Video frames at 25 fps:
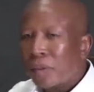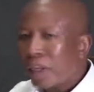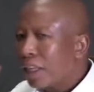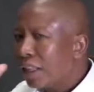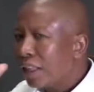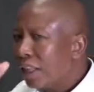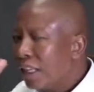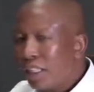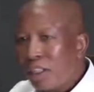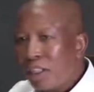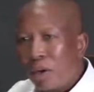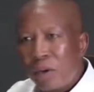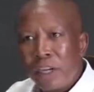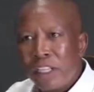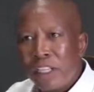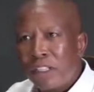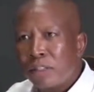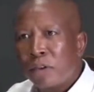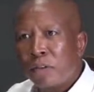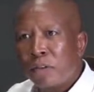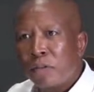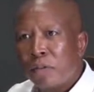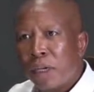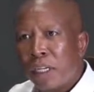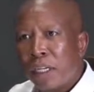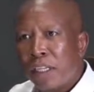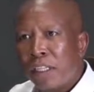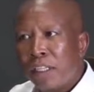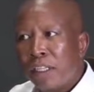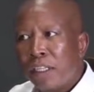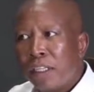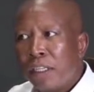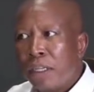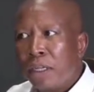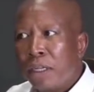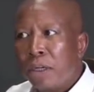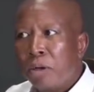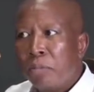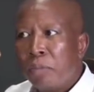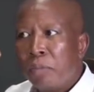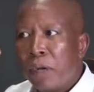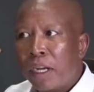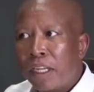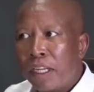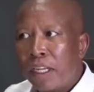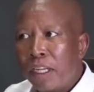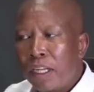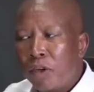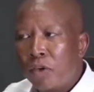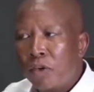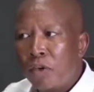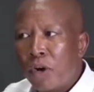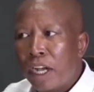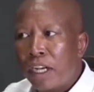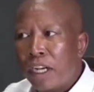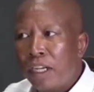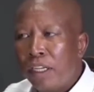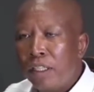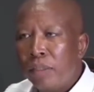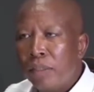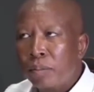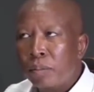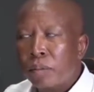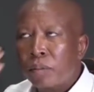That's a waste of money. But equally,